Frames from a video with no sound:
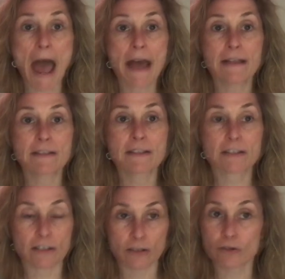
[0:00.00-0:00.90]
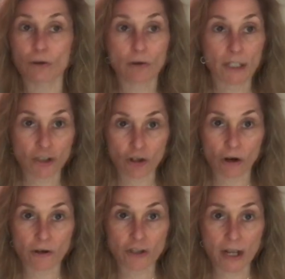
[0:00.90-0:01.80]
and you don't get
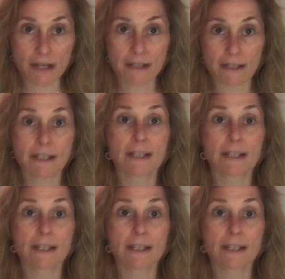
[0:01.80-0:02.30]
charged anything